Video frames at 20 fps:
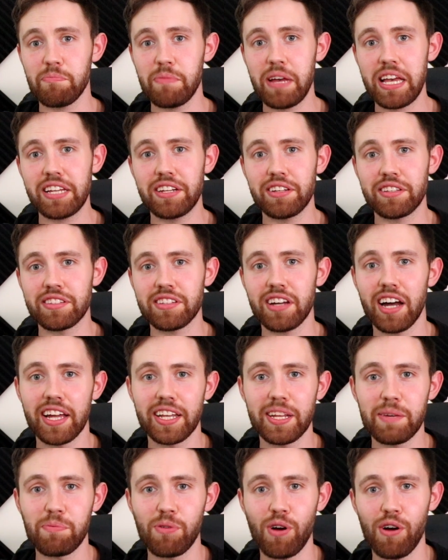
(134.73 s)
made a
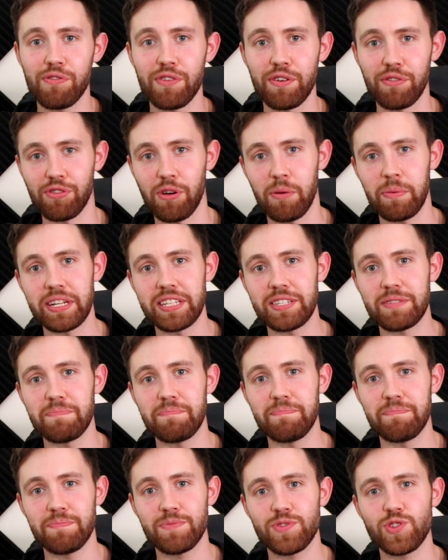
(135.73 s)
tidy profit from it.
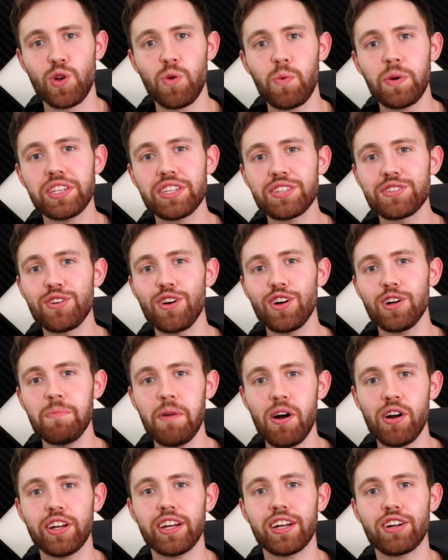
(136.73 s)
So when the stock
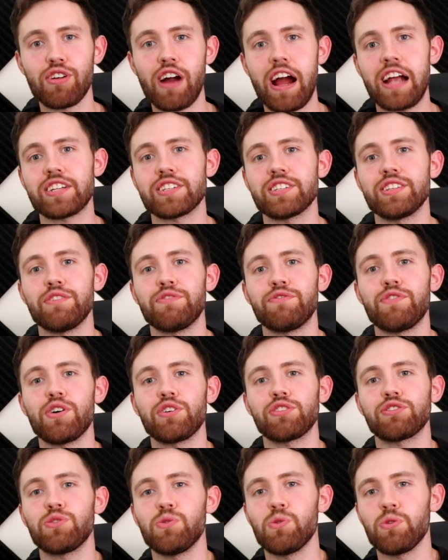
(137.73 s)
market crashed in the
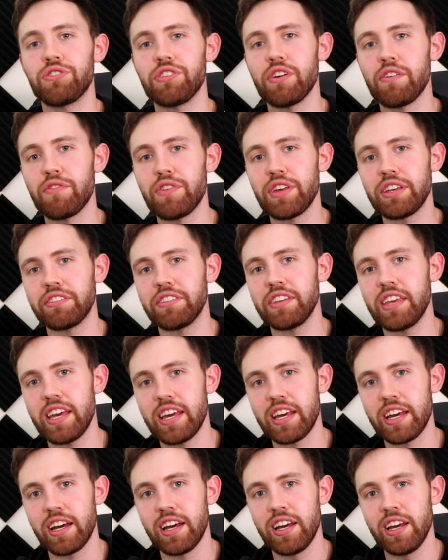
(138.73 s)
first quarter of this
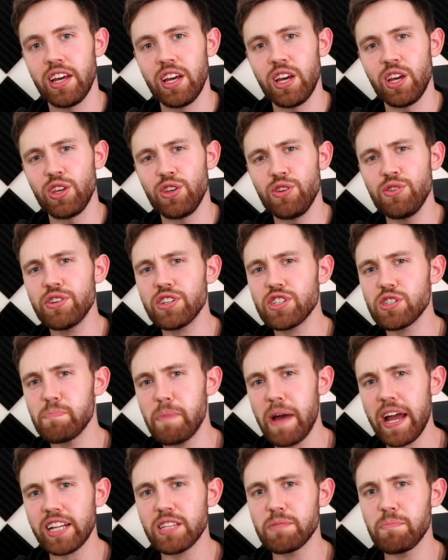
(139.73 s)
year, you'd
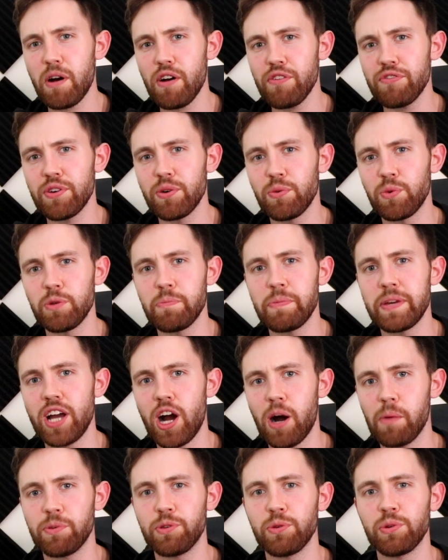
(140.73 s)
expect Buffett would be
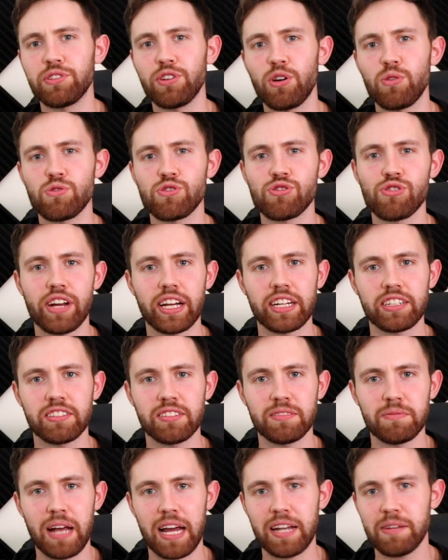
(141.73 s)
up to his old
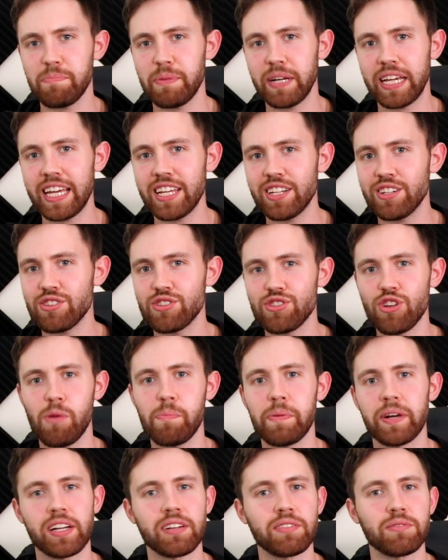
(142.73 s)
tricks and begin
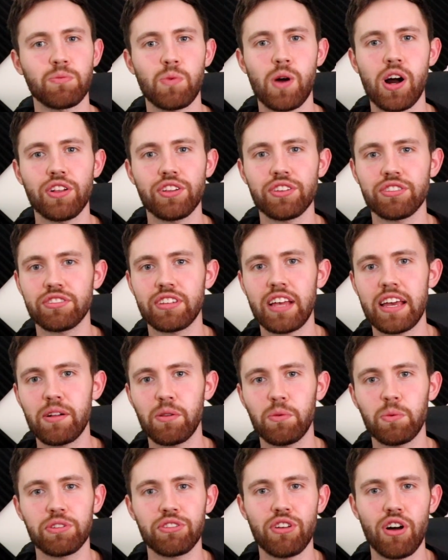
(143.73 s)
shopping while the
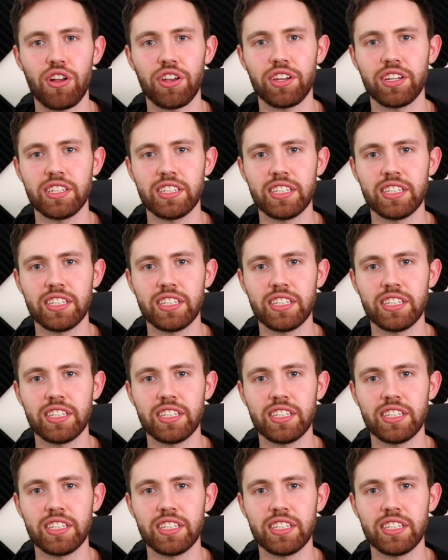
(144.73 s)
sale was on.